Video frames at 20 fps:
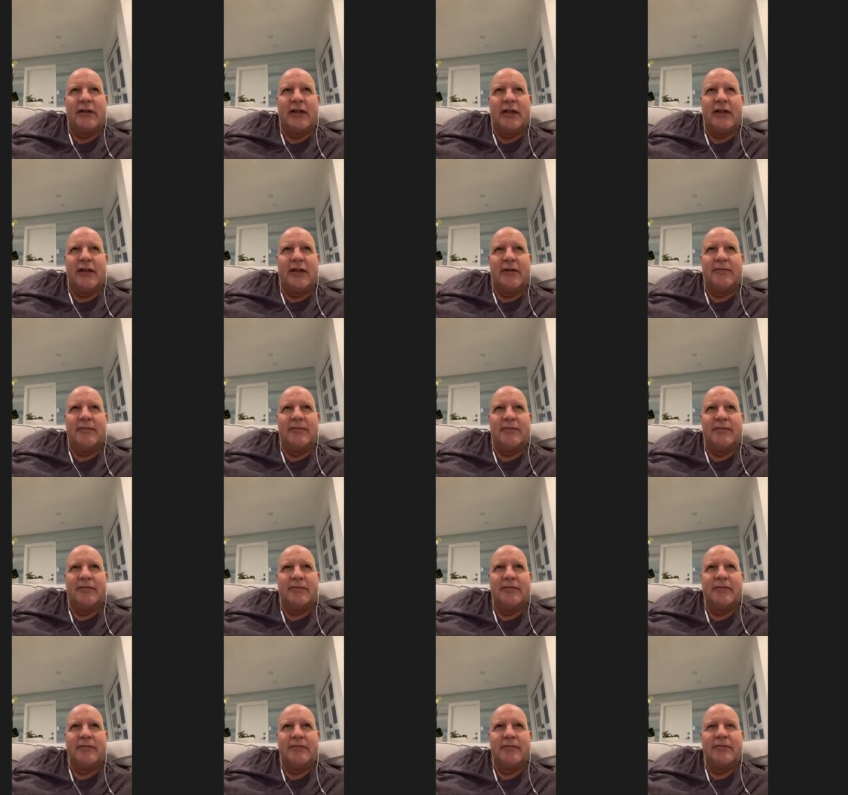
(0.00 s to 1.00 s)
um,
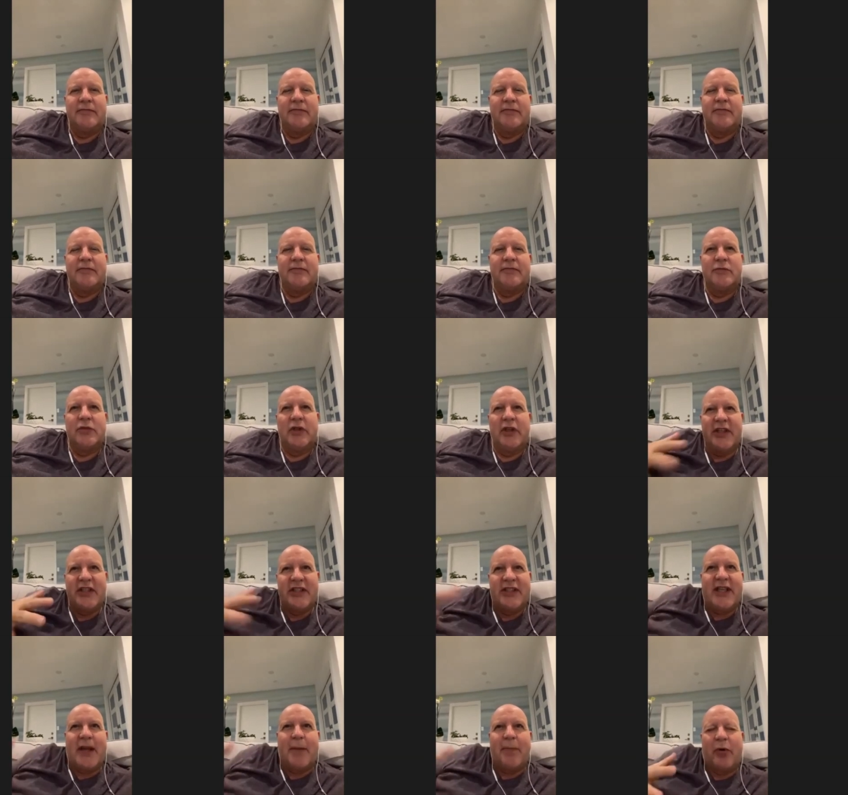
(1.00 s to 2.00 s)
really
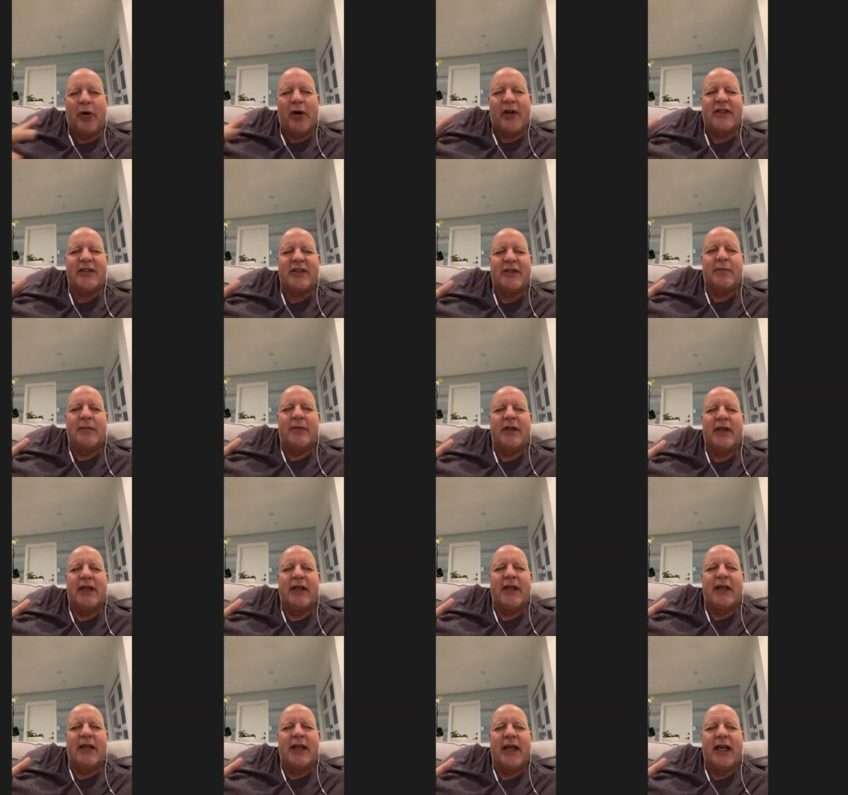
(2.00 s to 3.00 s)
separates
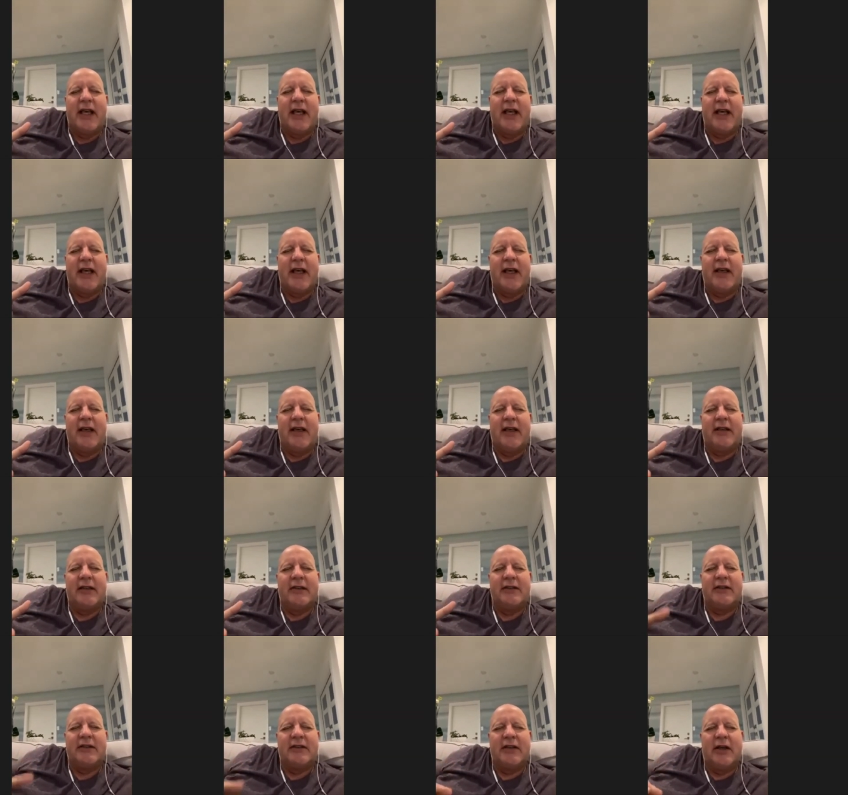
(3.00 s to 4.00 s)
me.
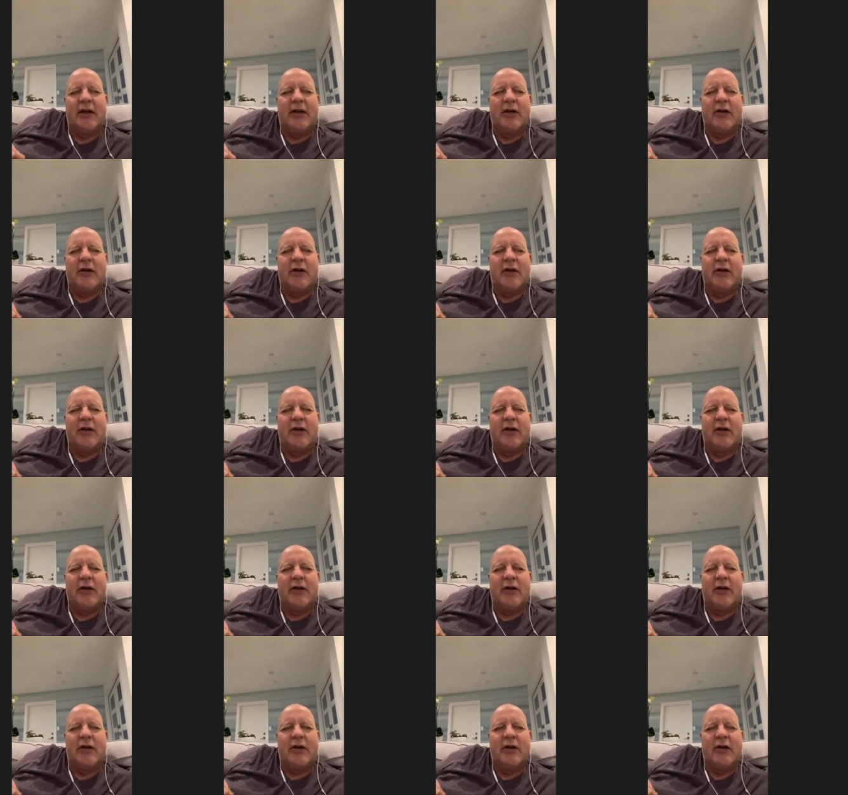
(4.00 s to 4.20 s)
And so